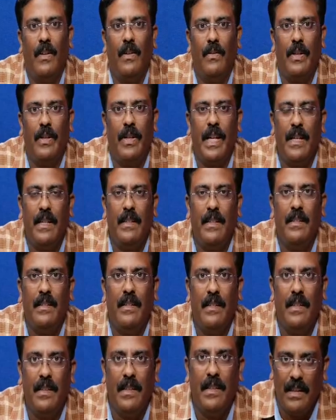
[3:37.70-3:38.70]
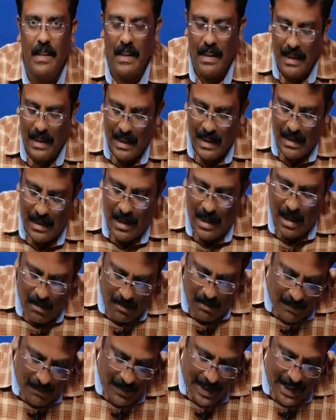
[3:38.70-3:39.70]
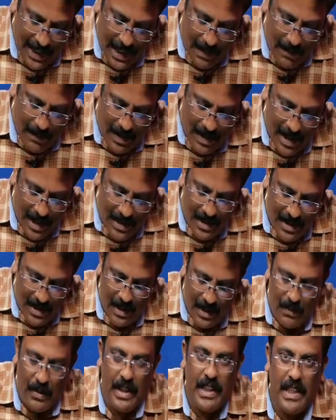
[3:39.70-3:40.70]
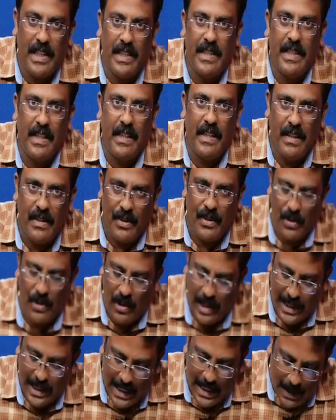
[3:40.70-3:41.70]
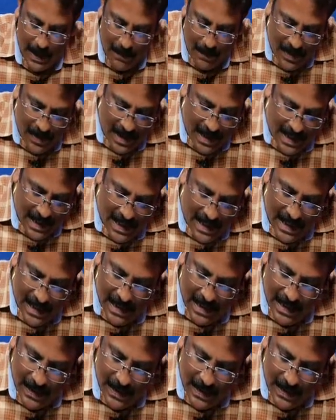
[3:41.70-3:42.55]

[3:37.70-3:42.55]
Okay. And now we can able to consider only the cells. So I can able to see that